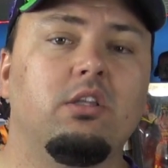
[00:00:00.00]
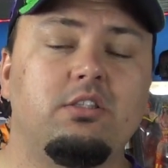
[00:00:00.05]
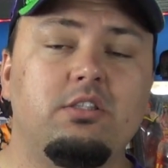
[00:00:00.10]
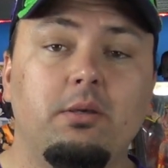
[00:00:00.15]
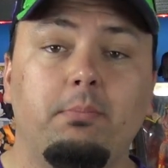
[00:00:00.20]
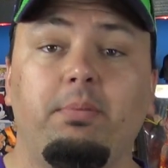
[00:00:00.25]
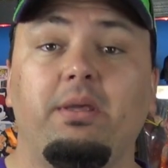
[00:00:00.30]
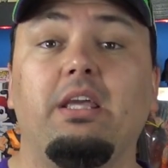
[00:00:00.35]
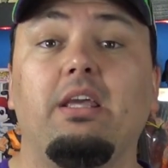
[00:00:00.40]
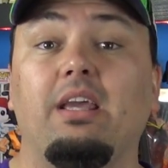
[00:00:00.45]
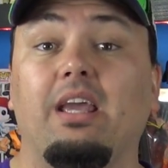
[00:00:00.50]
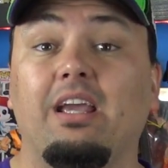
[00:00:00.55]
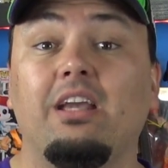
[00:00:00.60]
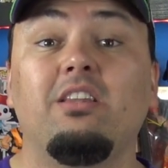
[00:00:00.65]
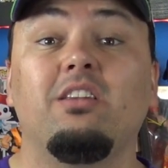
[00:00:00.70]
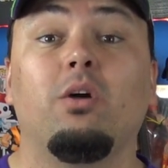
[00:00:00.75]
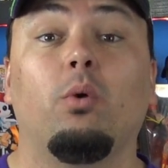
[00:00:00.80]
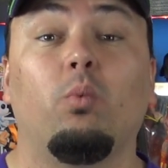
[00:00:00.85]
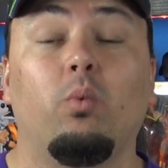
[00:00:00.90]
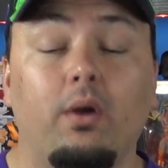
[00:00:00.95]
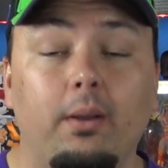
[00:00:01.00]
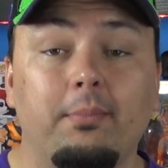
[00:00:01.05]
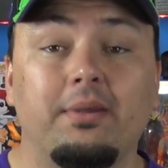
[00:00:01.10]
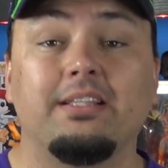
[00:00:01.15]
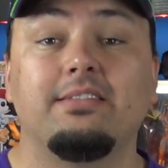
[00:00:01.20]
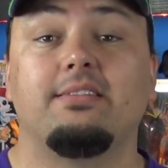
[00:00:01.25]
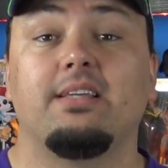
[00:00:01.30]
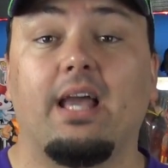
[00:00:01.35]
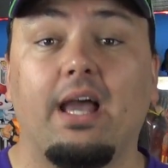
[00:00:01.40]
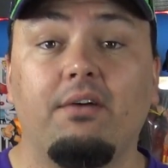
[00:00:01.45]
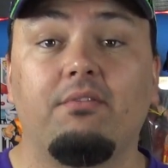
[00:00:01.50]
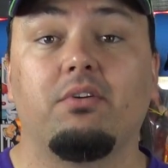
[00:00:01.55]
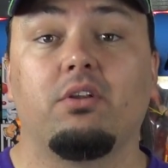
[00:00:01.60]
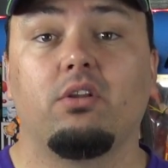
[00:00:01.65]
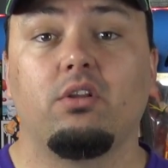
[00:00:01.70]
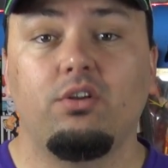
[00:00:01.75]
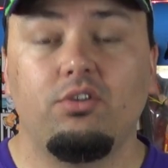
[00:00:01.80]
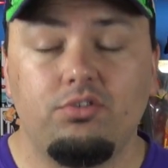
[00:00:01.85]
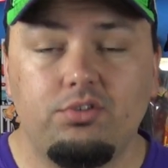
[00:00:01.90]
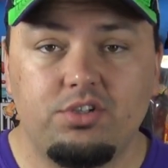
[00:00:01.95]
to be in the women's
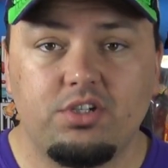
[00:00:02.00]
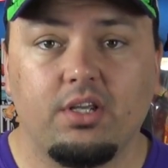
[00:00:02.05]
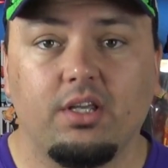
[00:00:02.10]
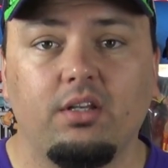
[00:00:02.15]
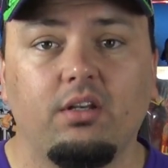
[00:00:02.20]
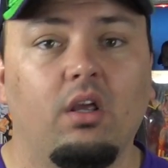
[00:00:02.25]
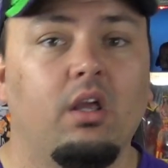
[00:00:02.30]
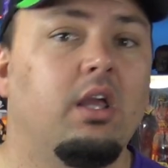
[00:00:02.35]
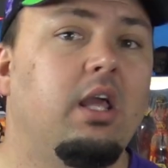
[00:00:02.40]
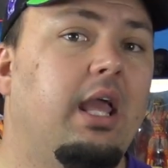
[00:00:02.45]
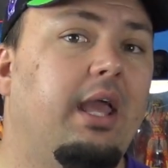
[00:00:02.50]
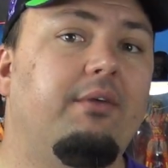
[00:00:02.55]
evolution,